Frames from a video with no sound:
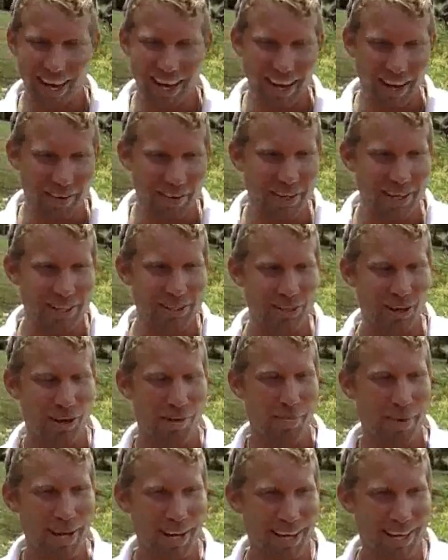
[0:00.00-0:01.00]
Yeah, everything's
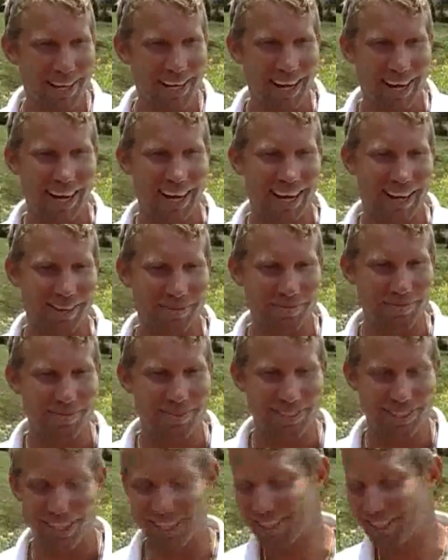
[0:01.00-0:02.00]
automated.
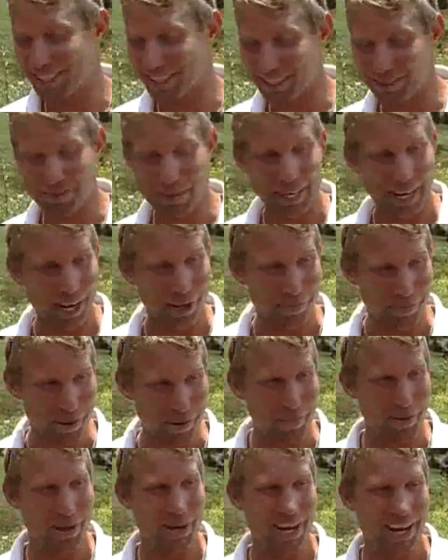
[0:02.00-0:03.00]
Jason's been
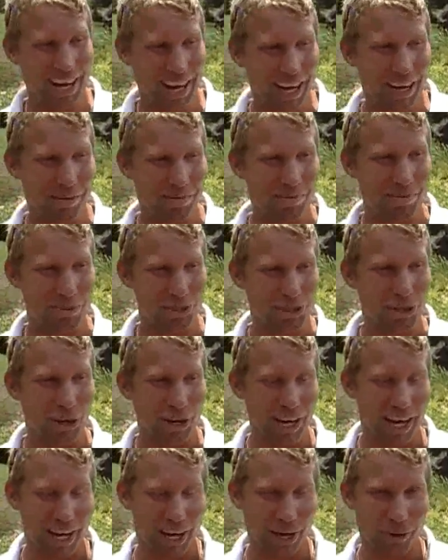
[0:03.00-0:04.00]
helping me
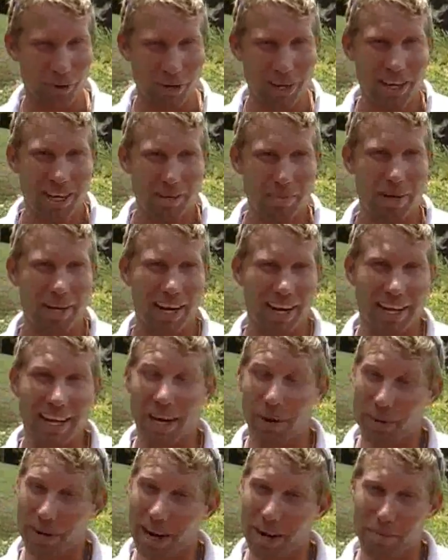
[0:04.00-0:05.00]
sort that out. But
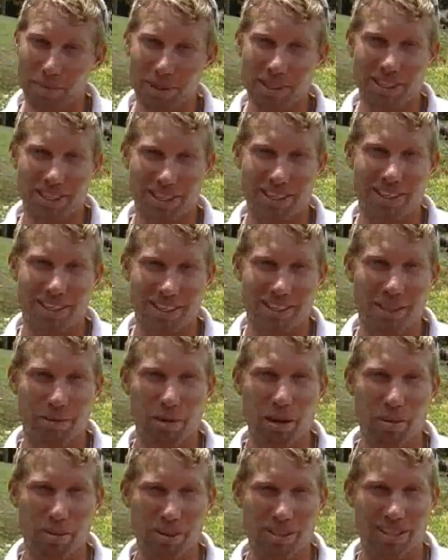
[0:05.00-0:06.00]
yeah, we're happy to
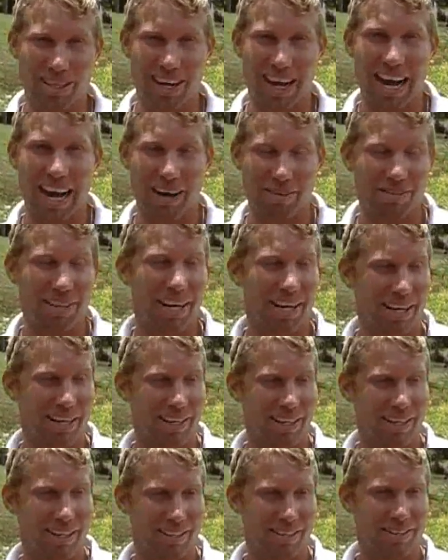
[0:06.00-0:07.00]
be able to have that
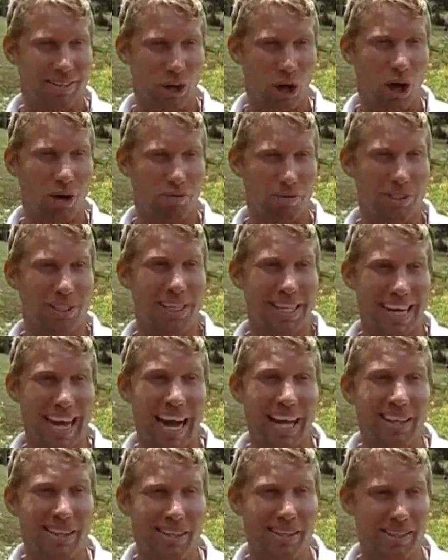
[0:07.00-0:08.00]
to offer to the
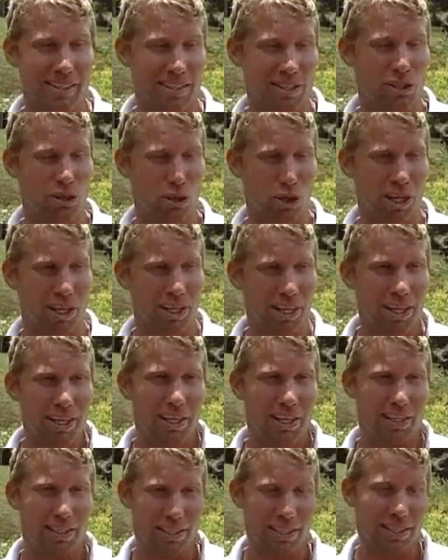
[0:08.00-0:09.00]
athletes so that
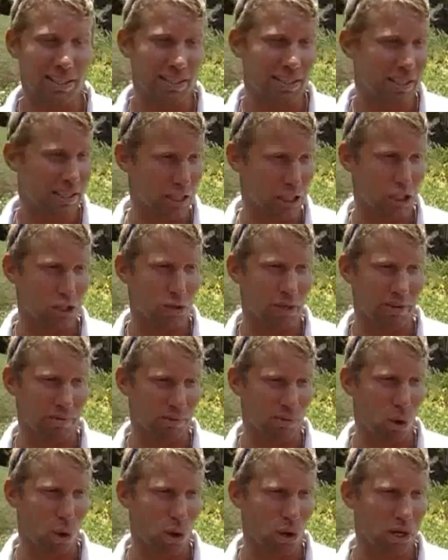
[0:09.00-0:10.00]
it's easy, it's
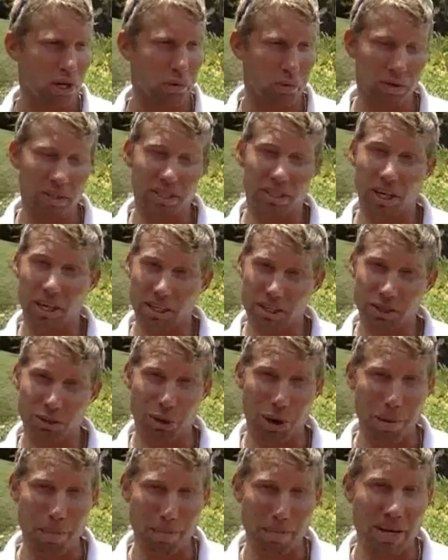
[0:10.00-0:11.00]
straightforward, the results
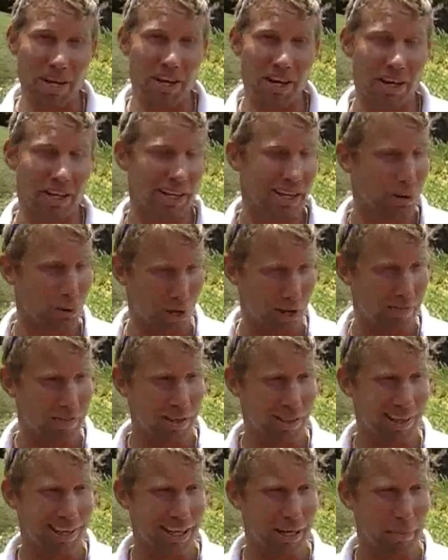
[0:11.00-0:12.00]
are immediate, they don't have
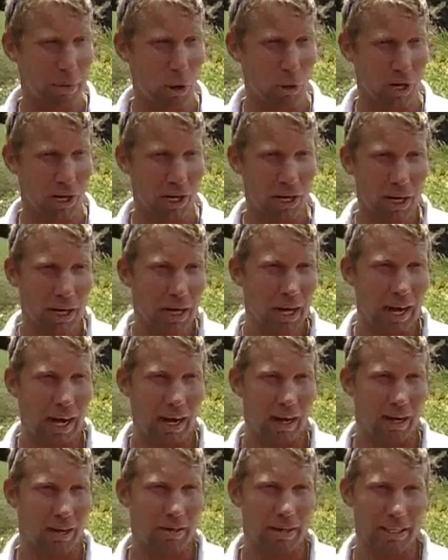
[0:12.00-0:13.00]
to think about it.
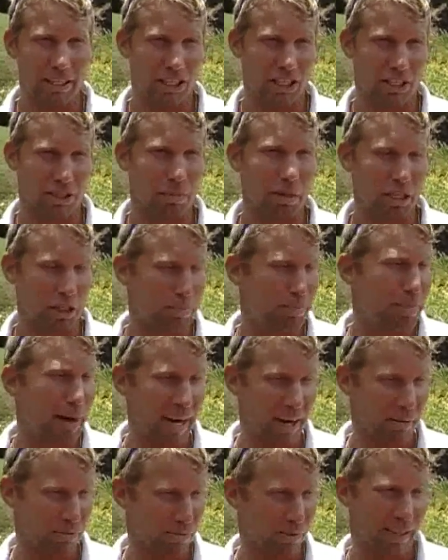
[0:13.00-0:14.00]
It's just much
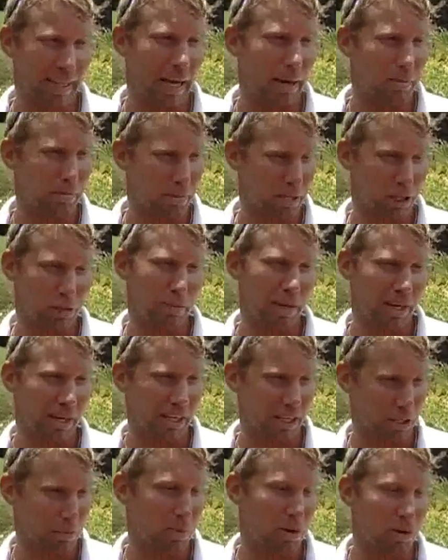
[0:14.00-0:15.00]
better for them, much better
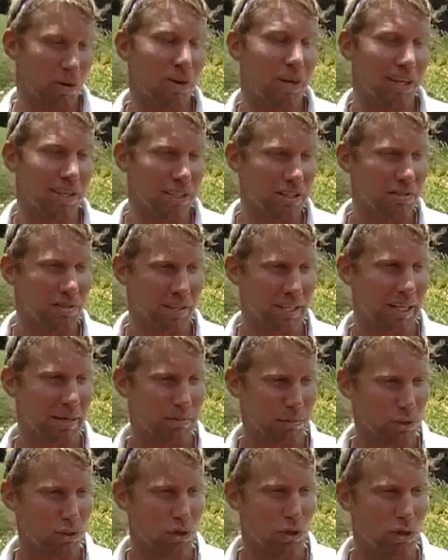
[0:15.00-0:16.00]
experience for
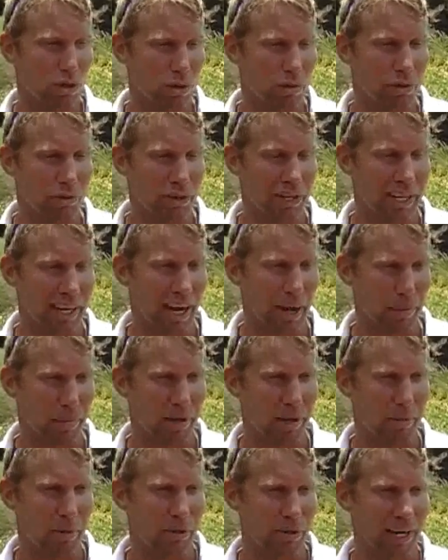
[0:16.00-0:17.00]
them, so we're really
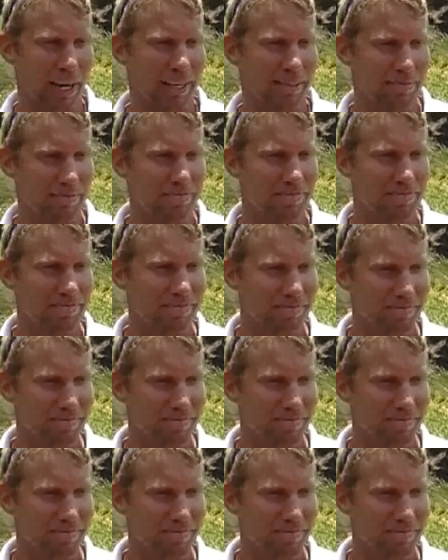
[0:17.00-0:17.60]
happy about that.